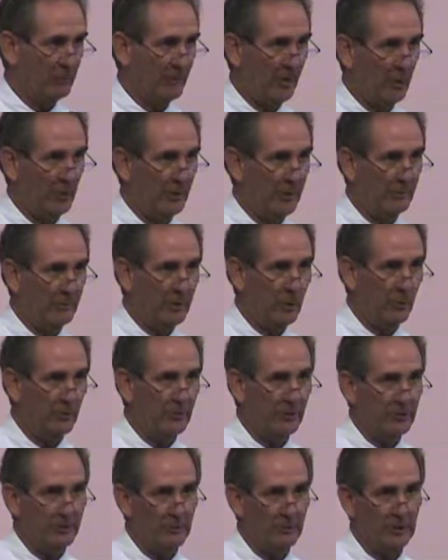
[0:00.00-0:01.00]
may already be on
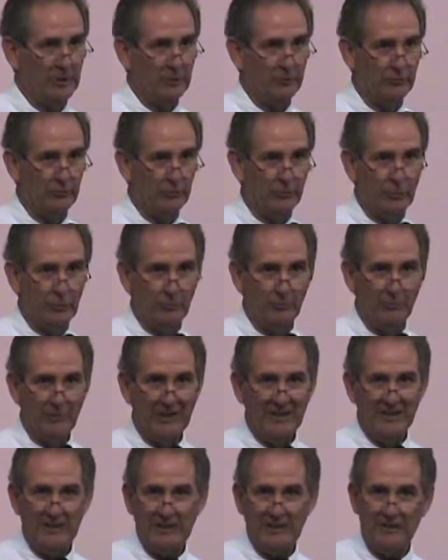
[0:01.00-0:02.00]
the Liberty Institute
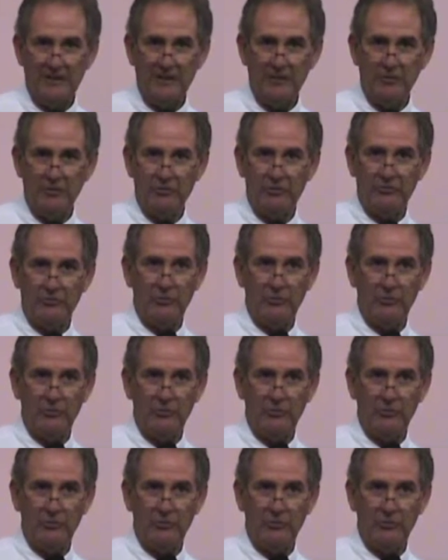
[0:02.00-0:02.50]
mailing list.